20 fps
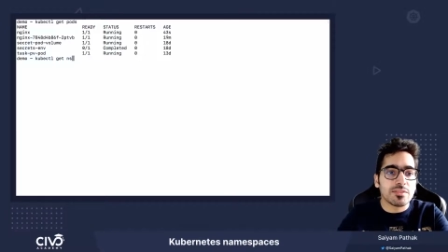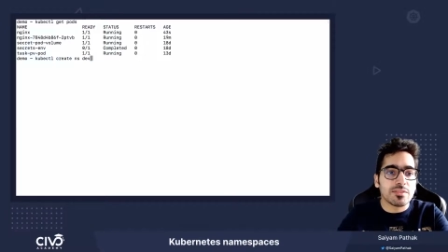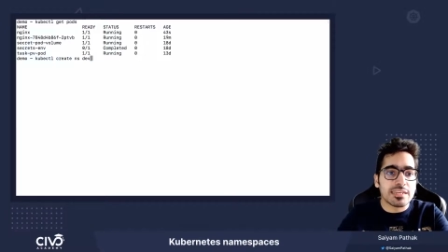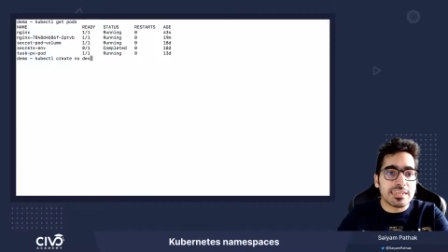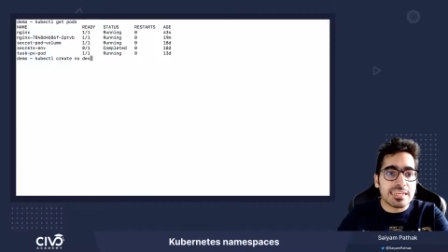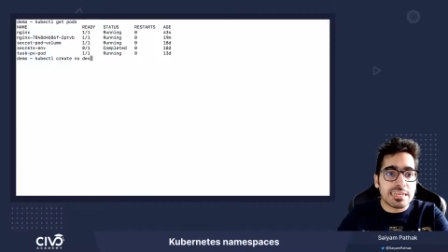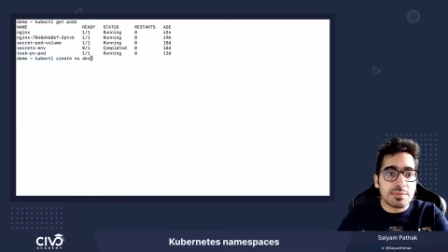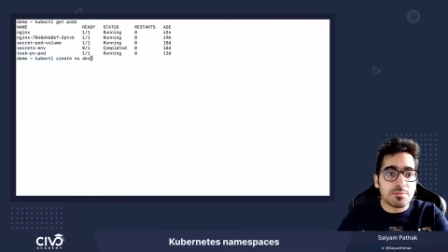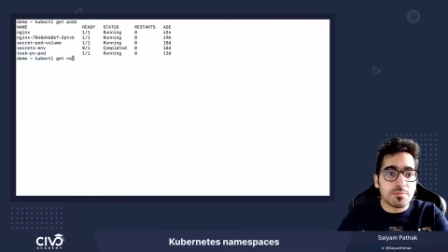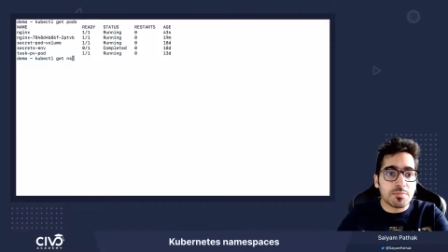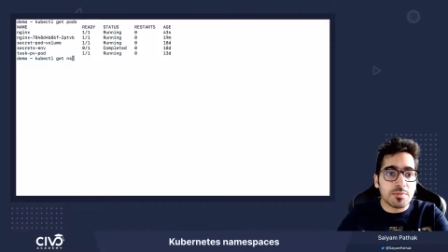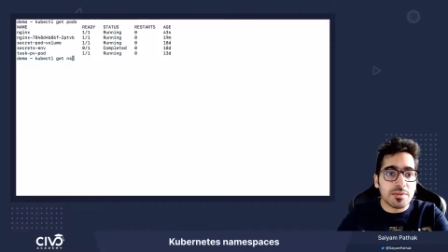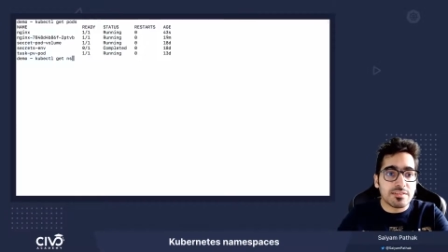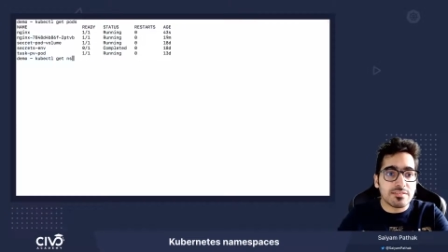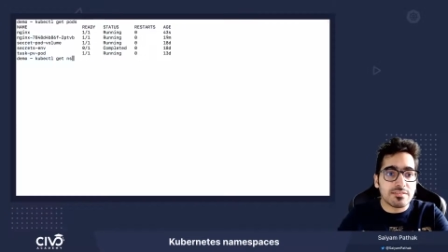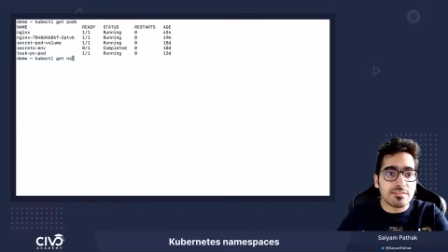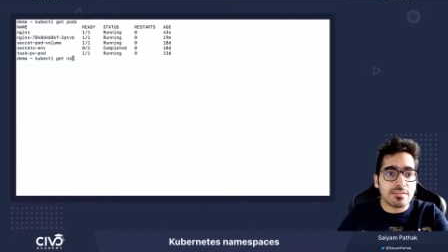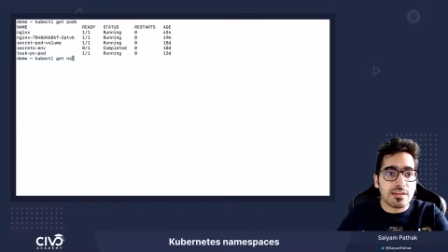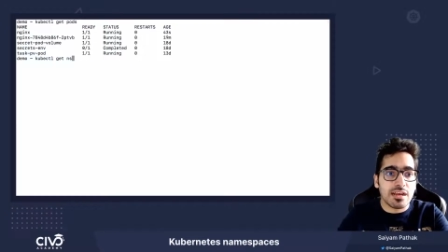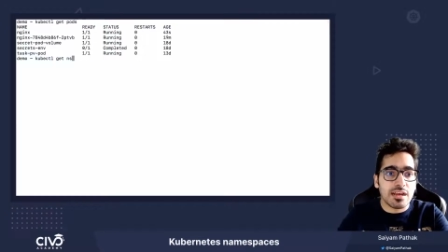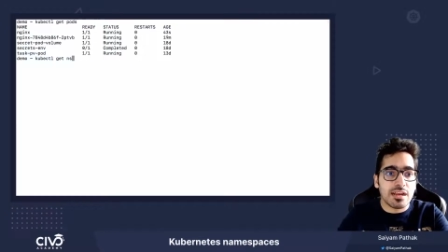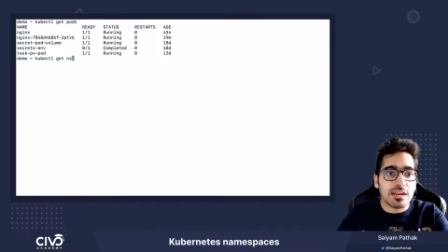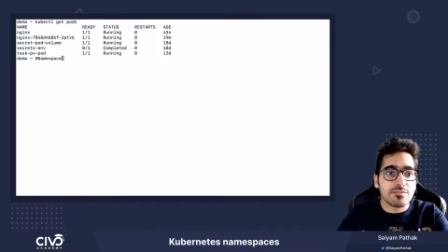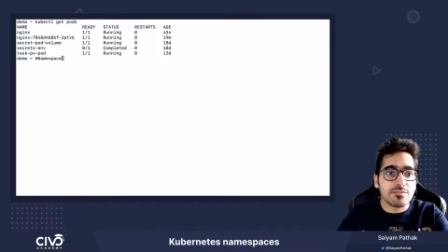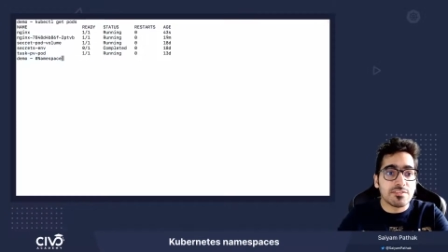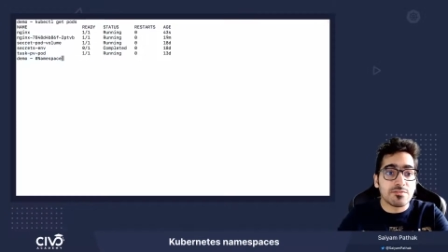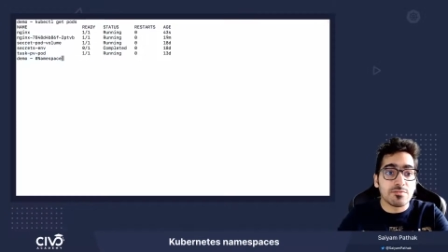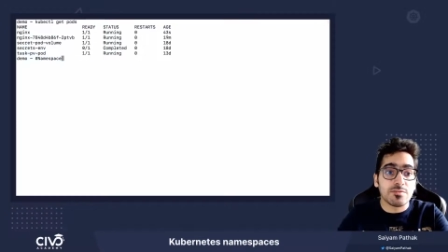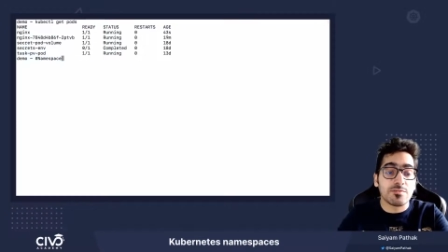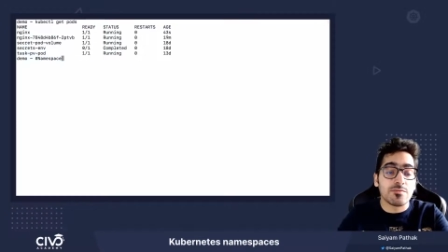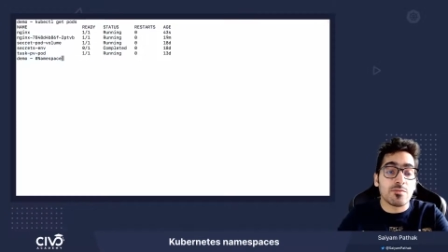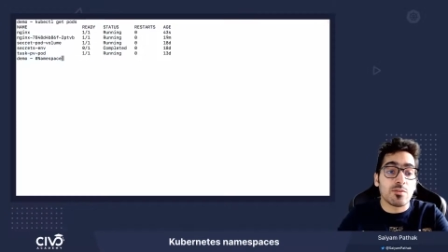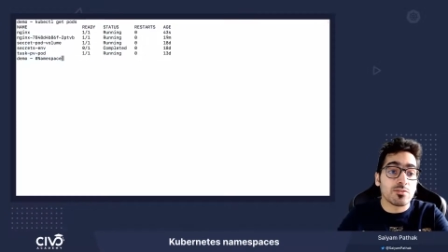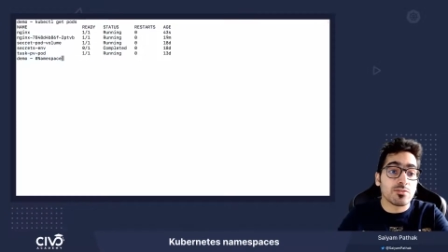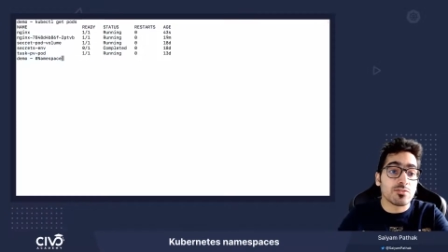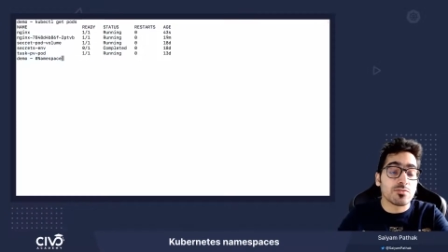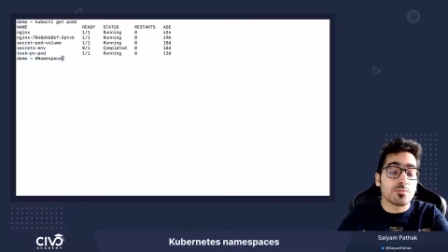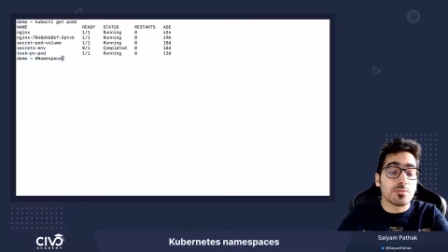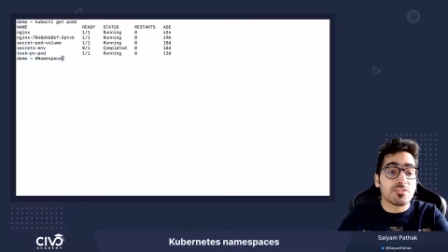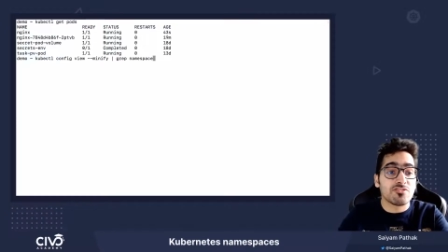the namespace and we want
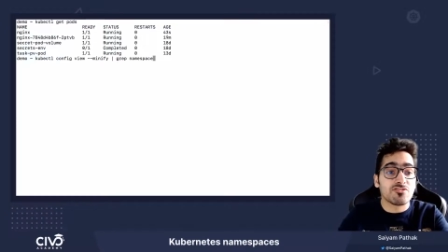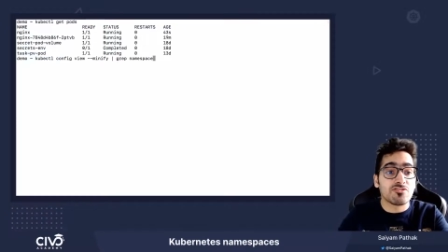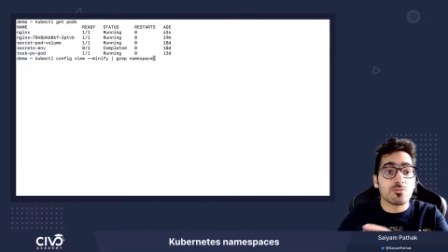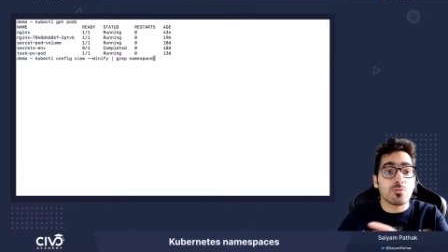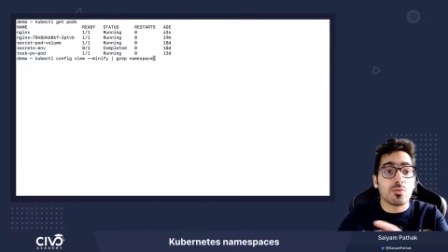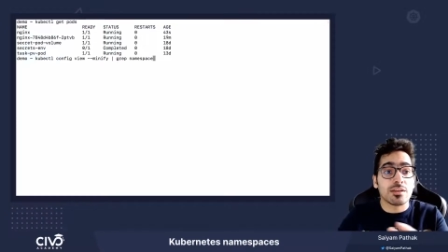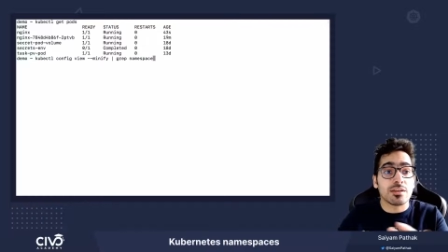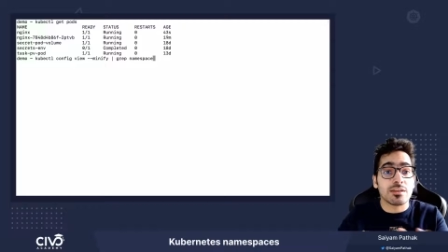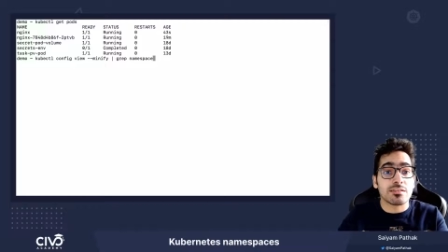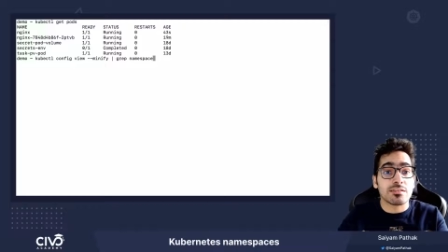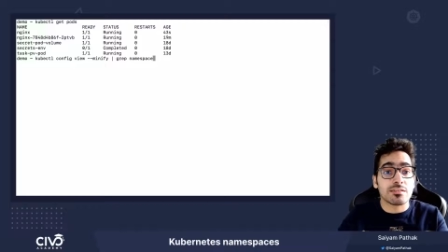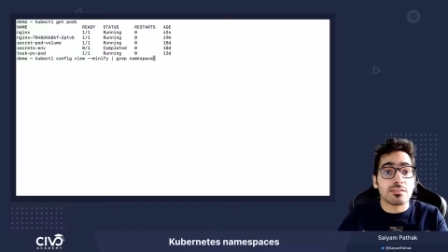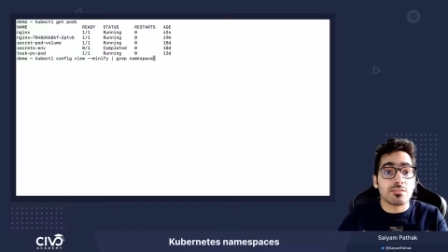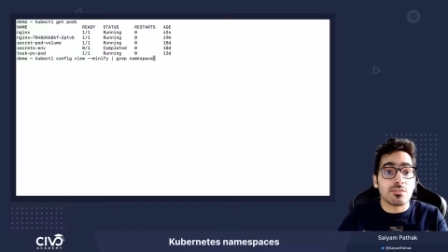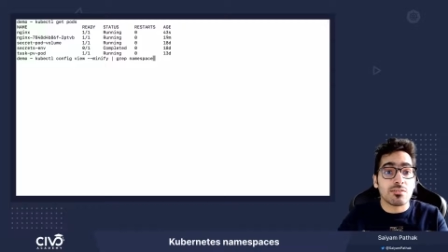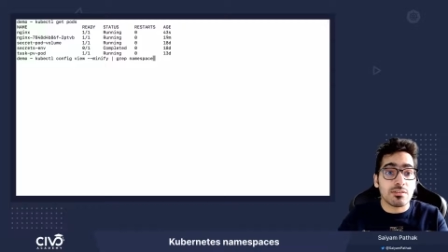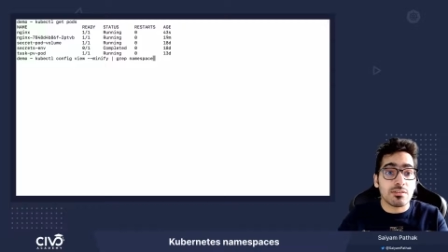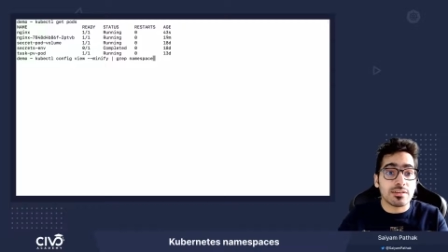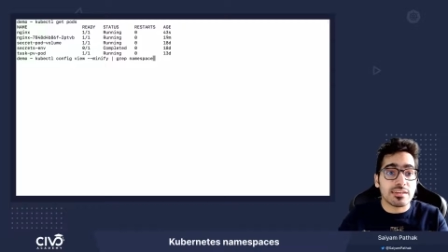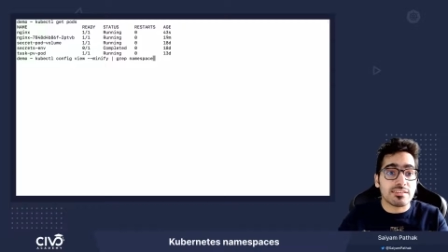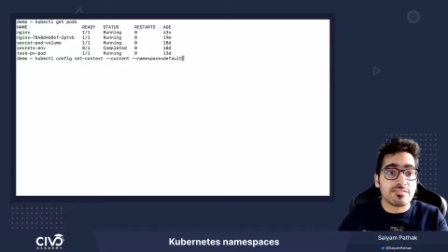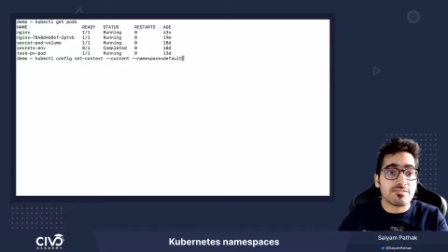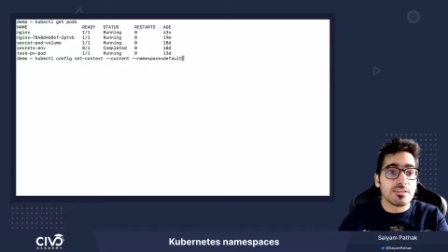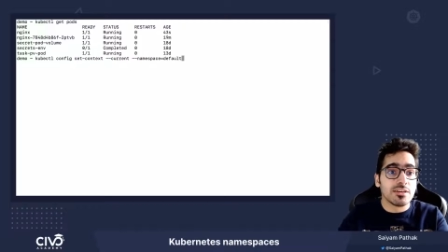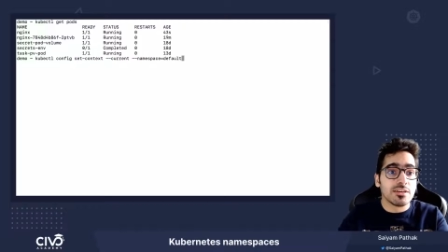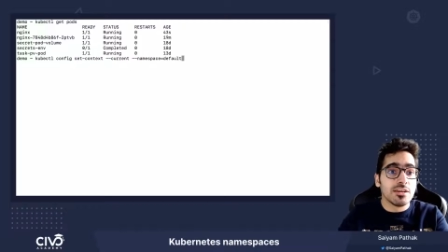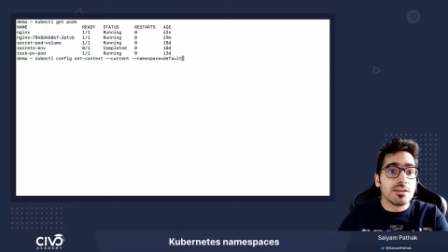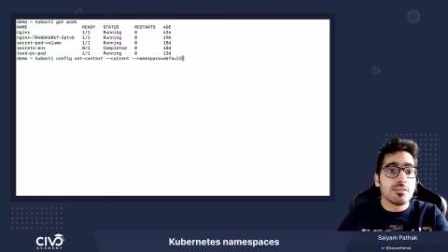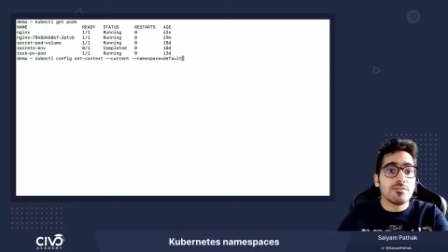to switch to another context